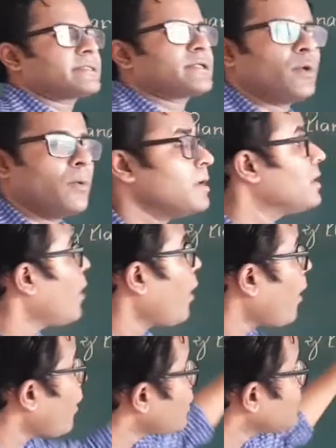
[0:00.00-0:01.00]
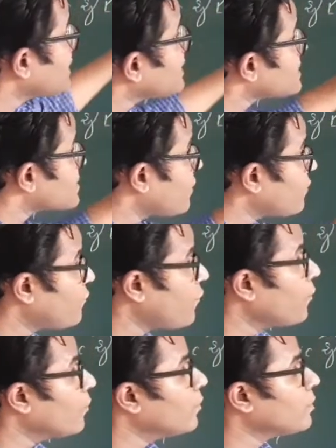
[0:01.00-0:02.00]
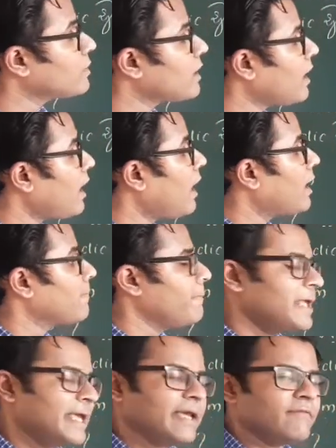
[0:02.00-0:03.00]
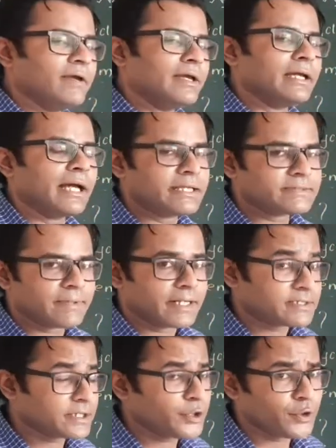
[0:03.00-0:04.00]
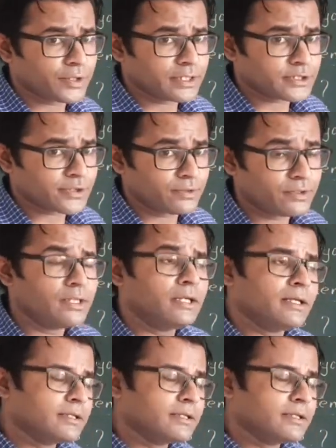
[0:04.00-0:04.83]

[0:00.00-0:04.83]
So all these 4 are behaving as per as the Higgins rule.